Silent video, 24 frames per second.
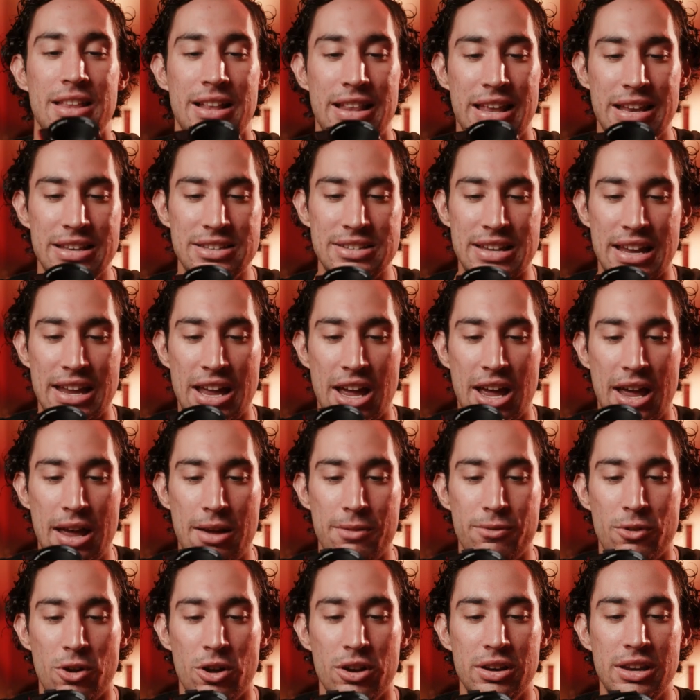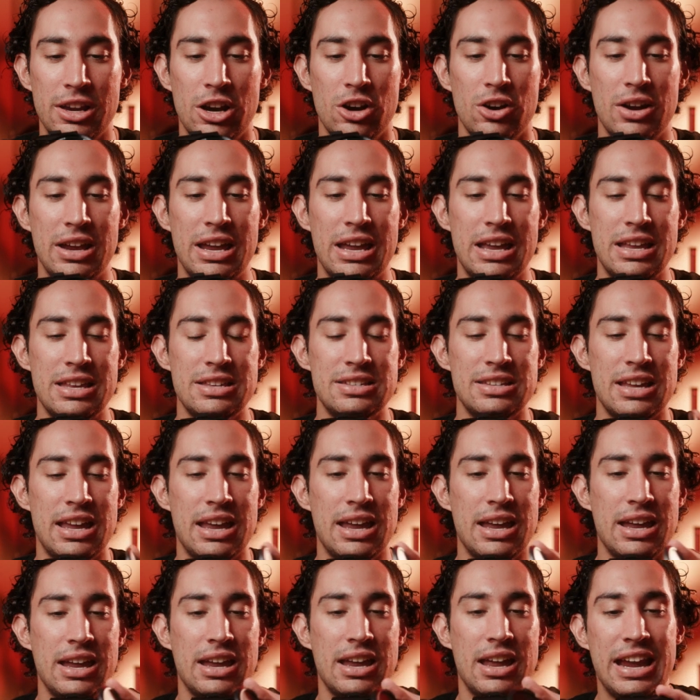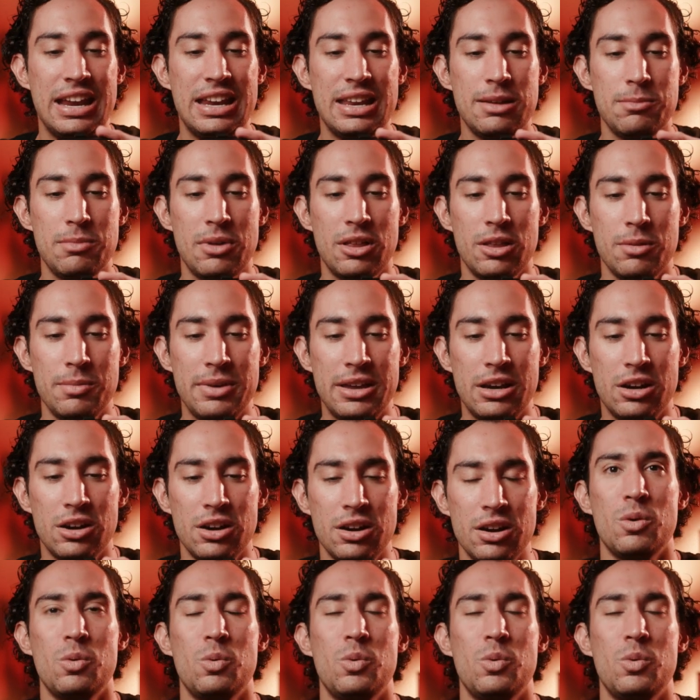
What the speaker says: The lens I have on here is a 80mm,